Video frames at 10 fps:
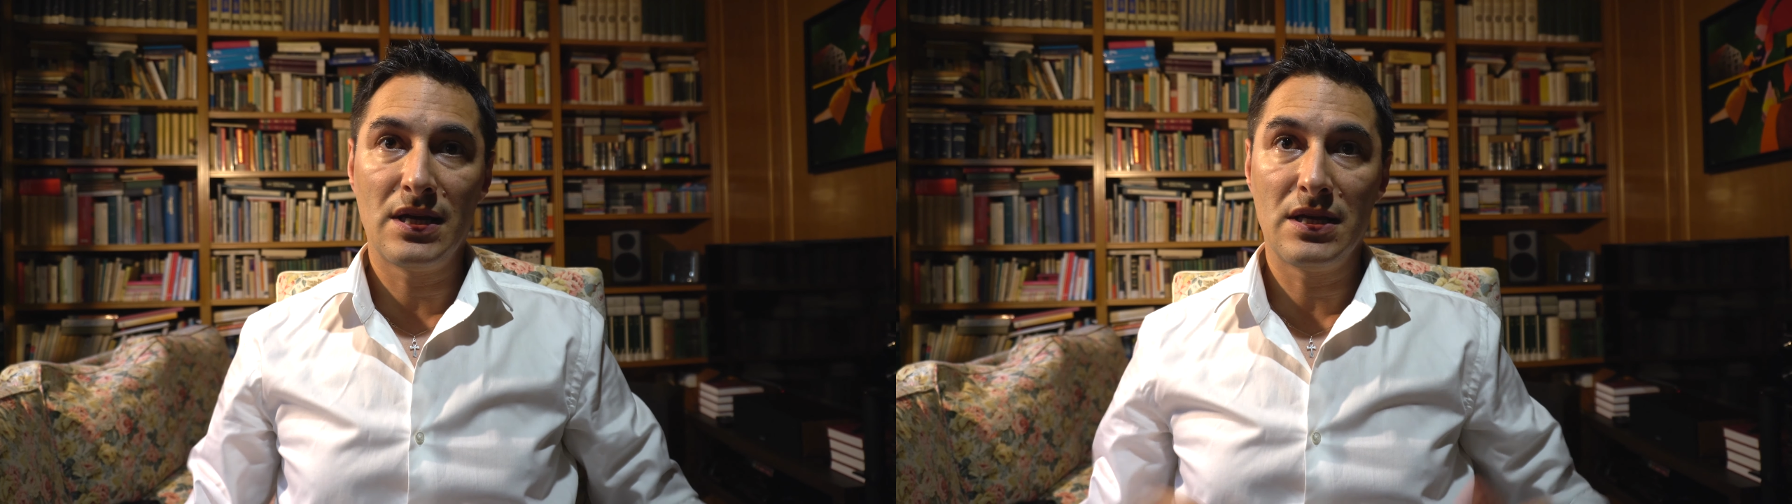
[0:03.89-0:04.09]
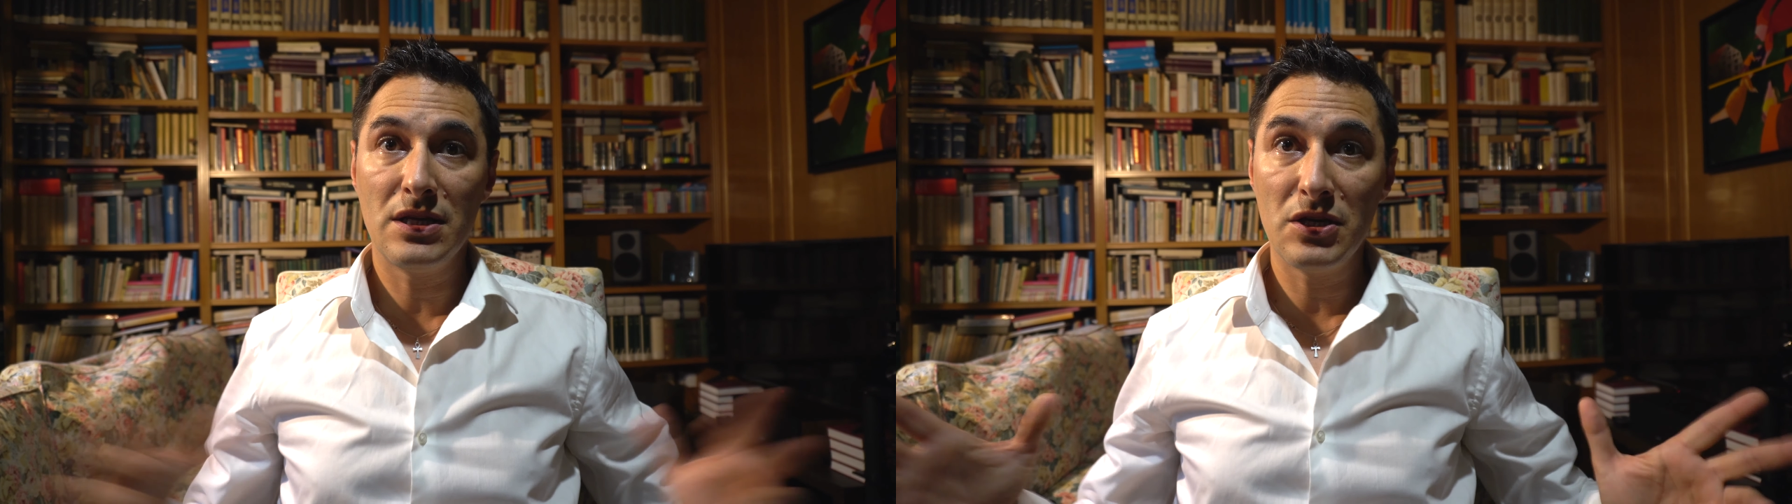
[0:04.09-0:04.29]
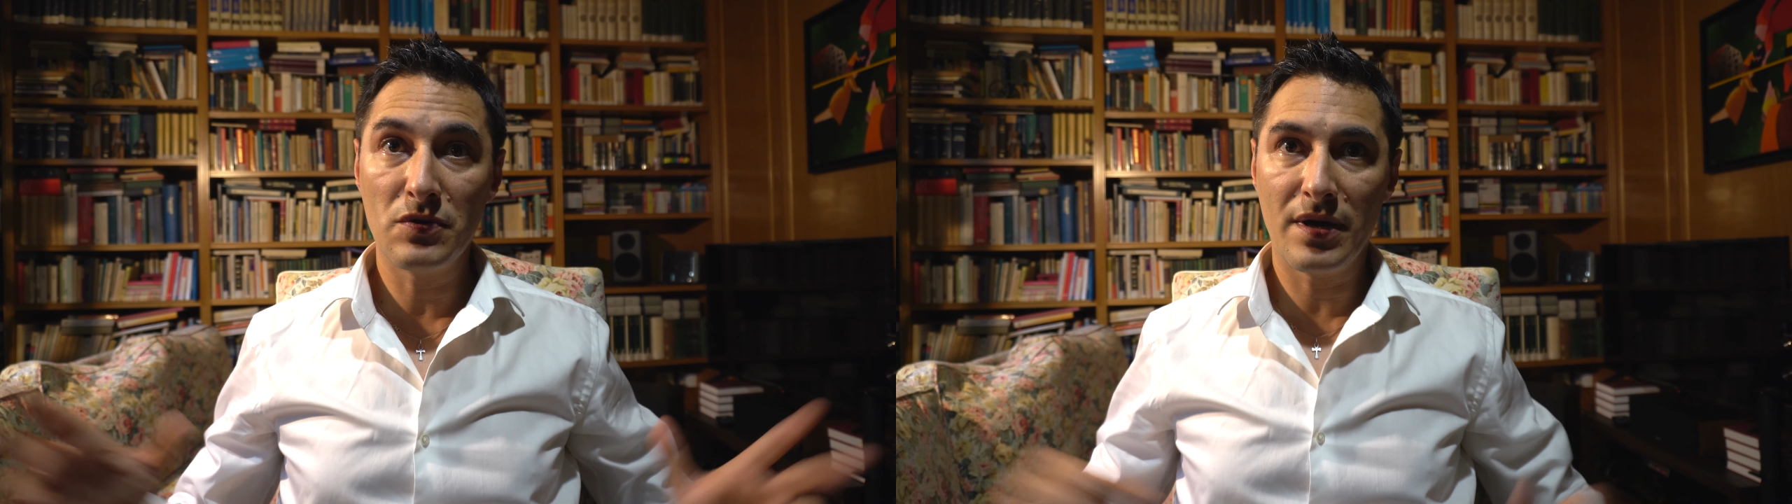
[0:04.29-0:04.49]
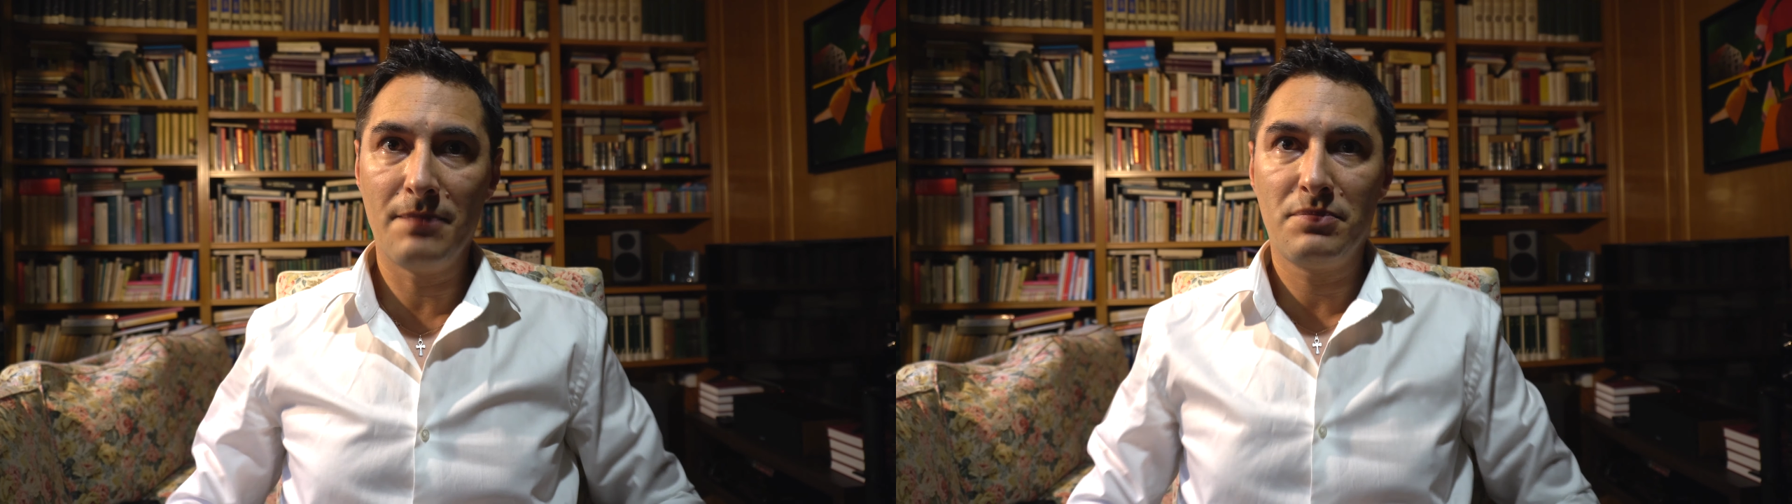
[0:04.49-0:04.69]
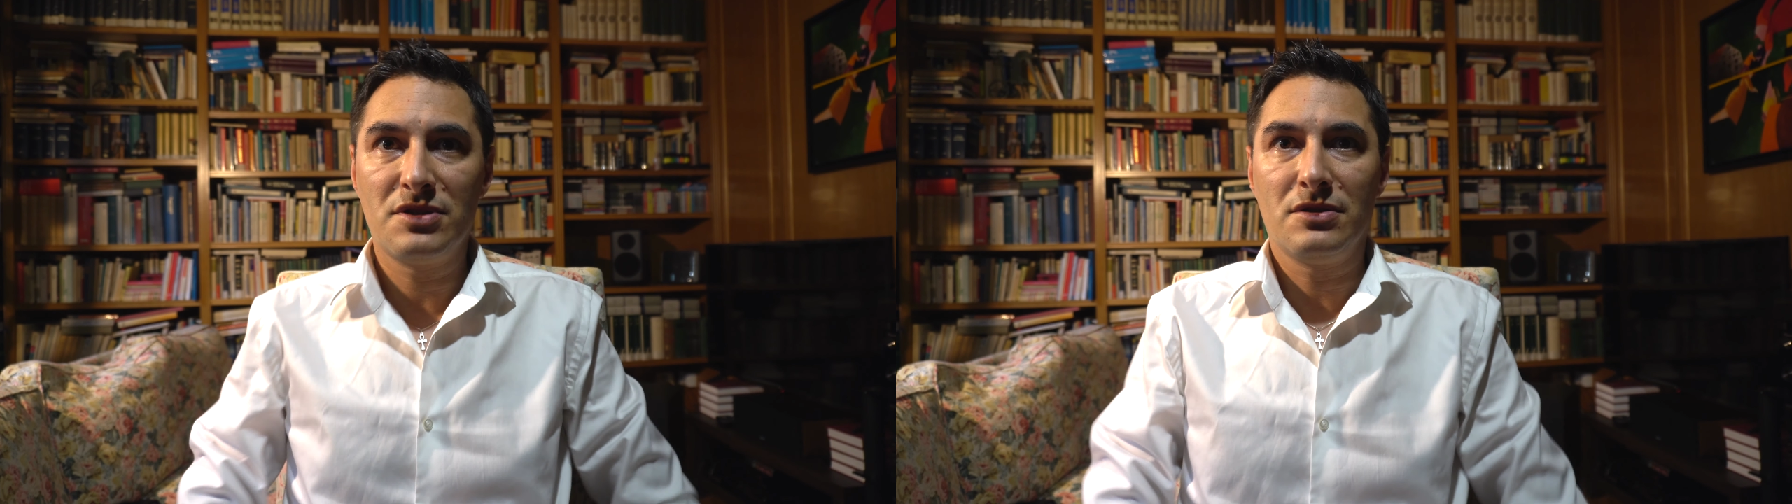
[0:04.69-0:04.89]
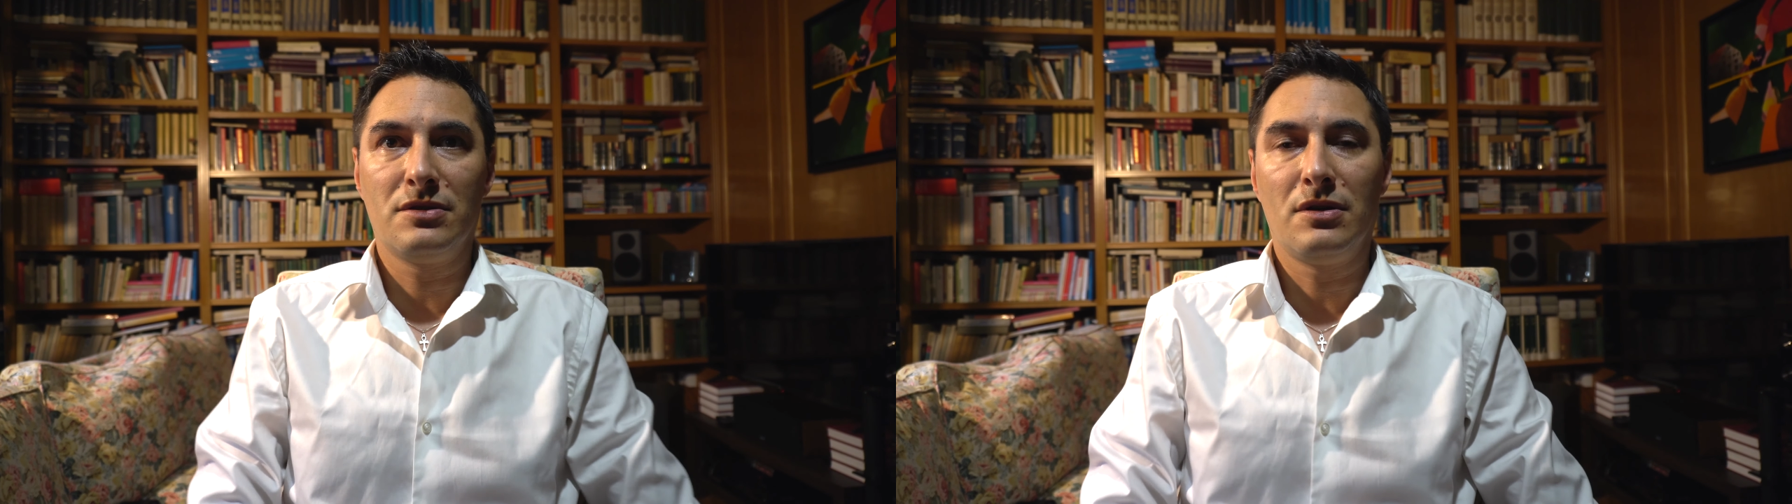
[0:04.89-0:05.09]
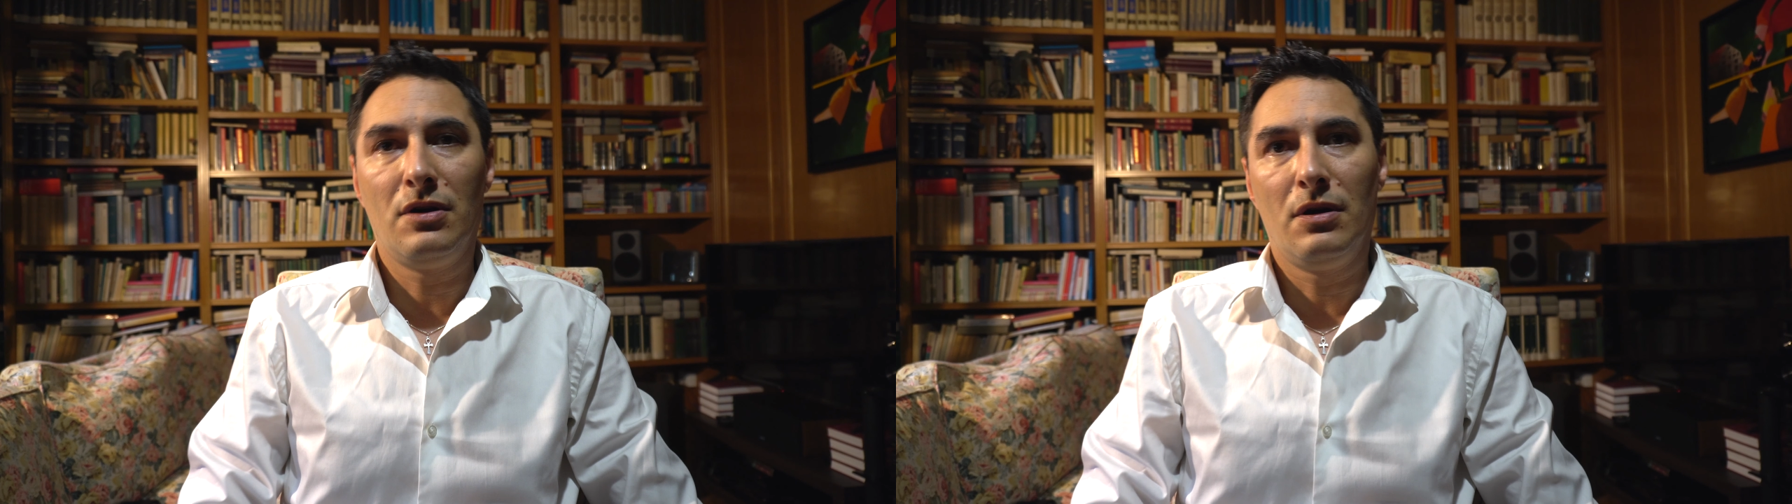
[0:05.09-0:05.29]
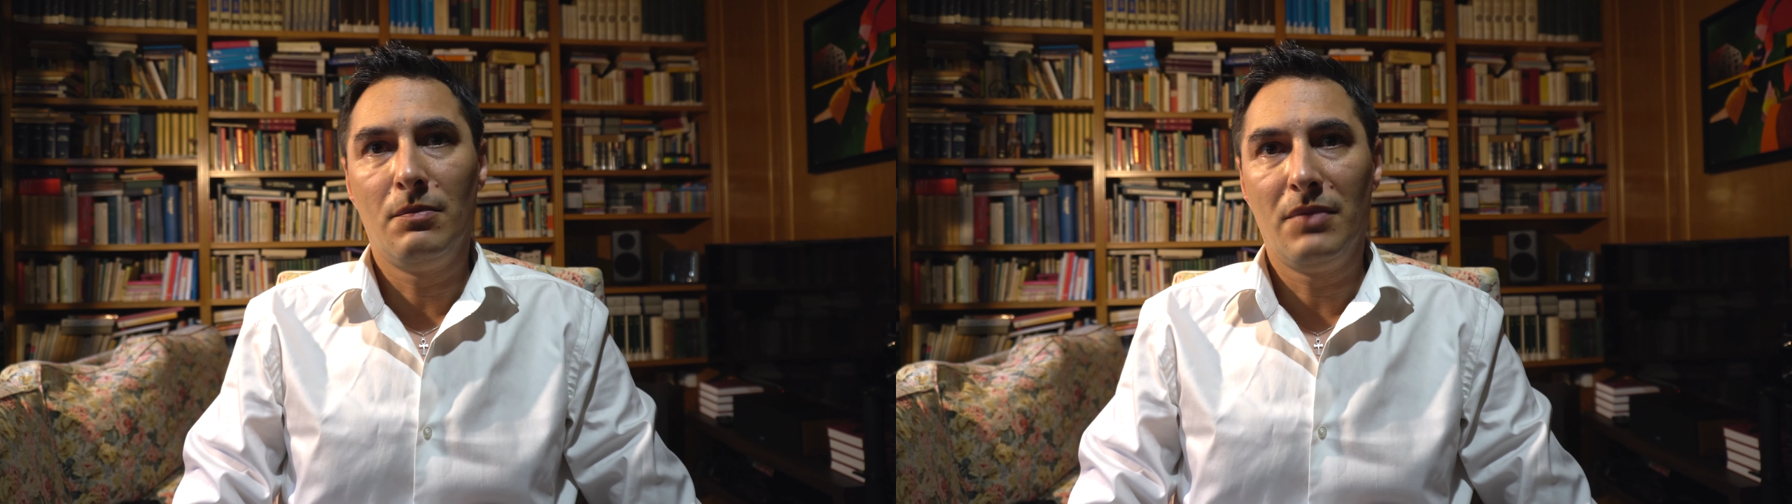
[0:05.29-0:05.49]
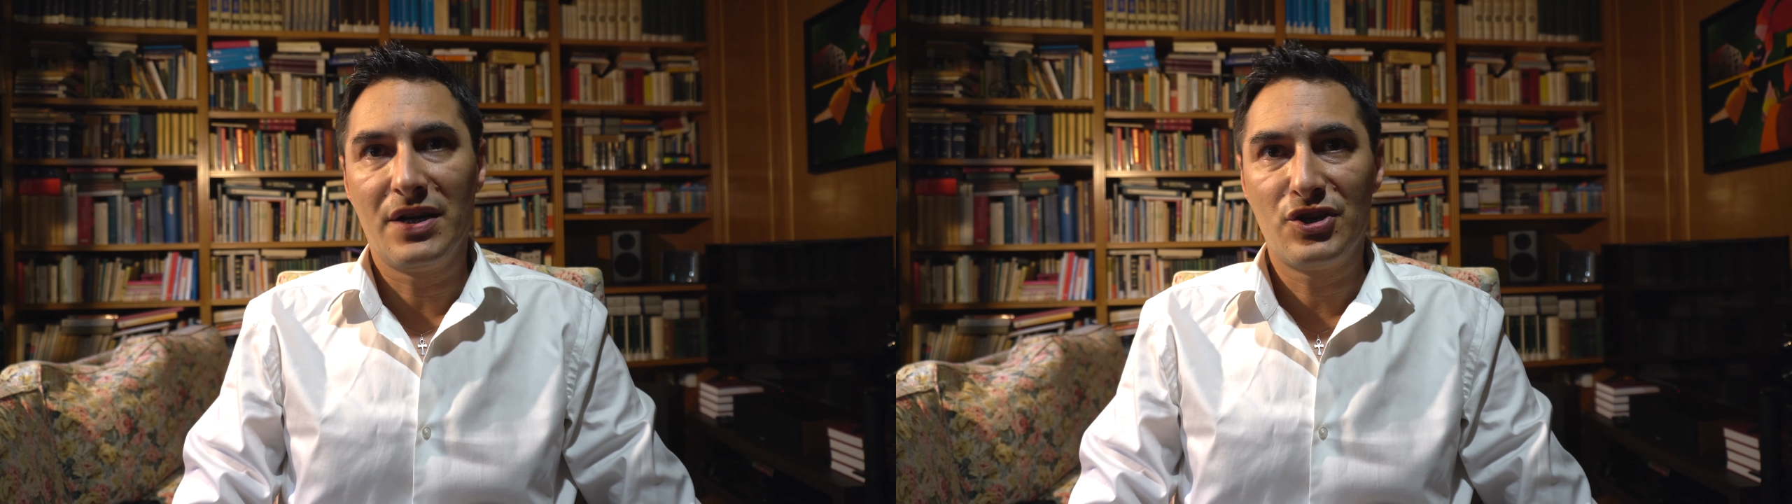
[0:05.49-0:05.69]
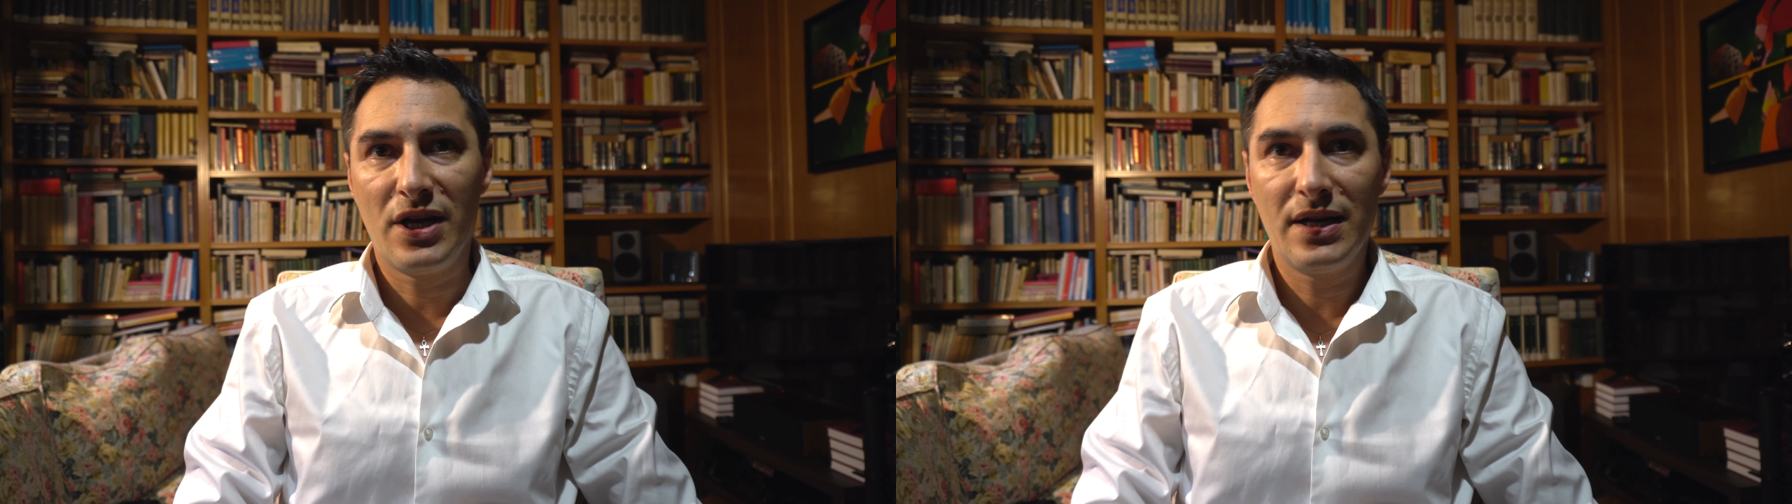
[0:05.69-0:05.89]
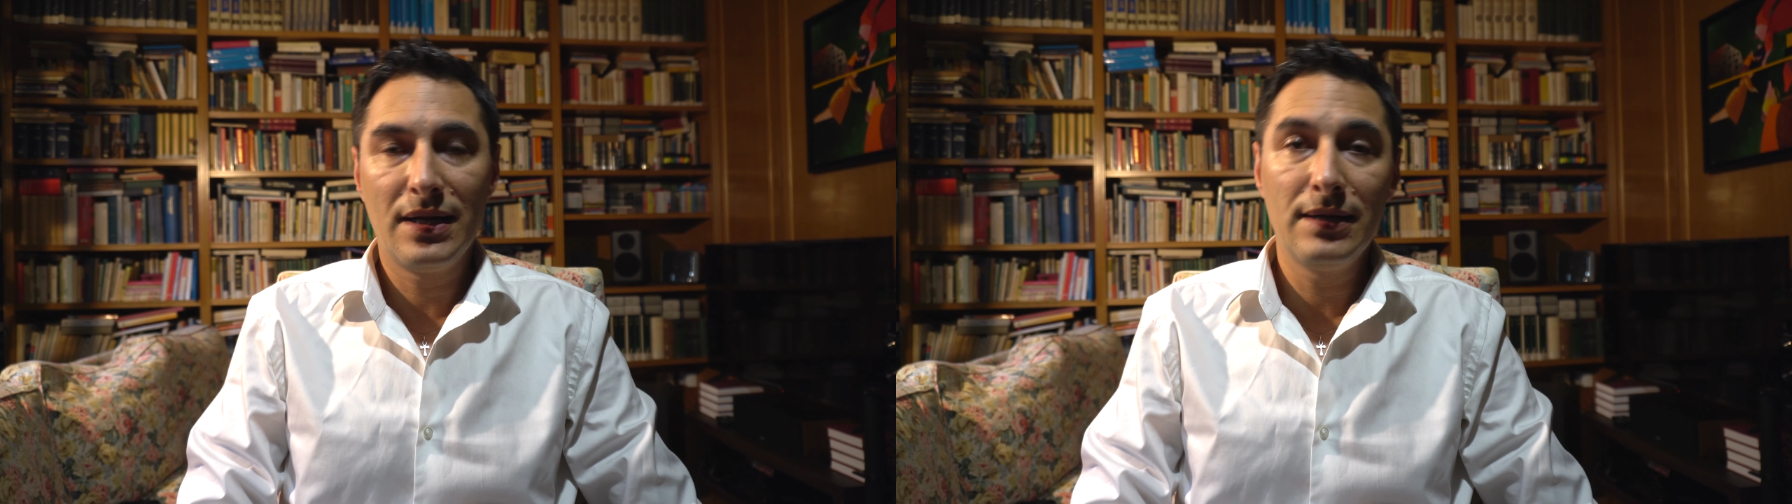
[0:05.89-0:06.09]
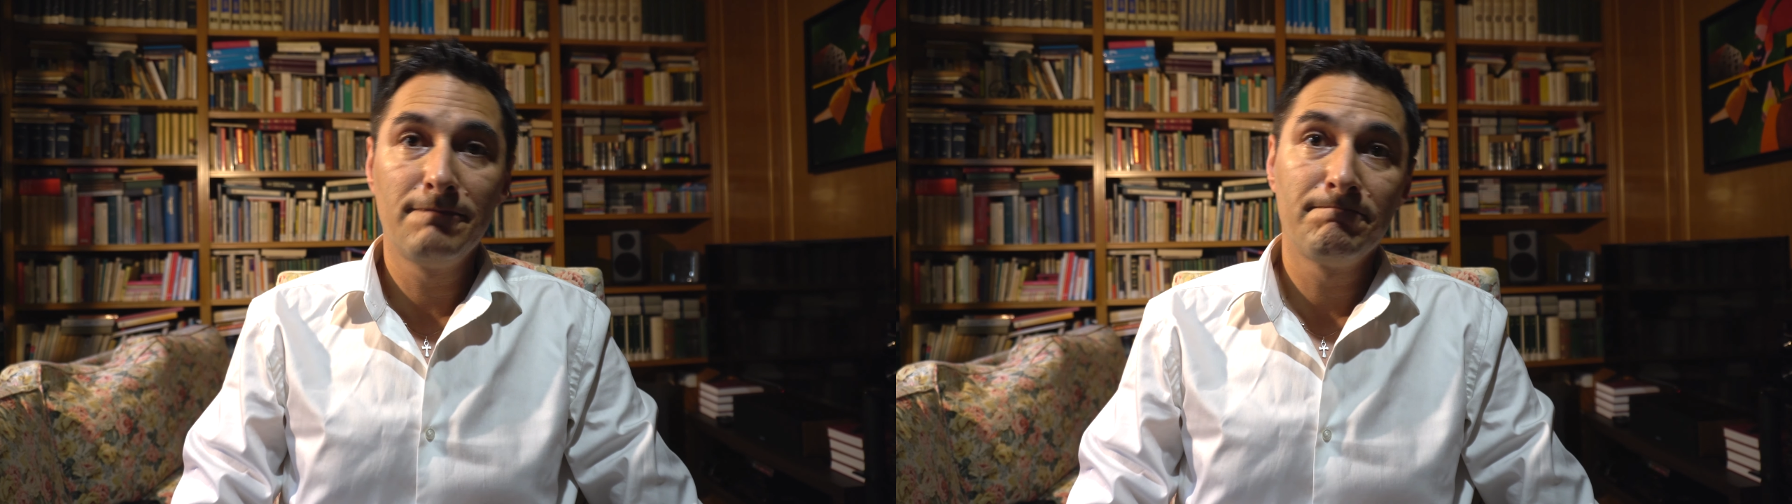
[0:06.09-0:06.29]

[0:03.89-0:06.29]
new episode on my channel.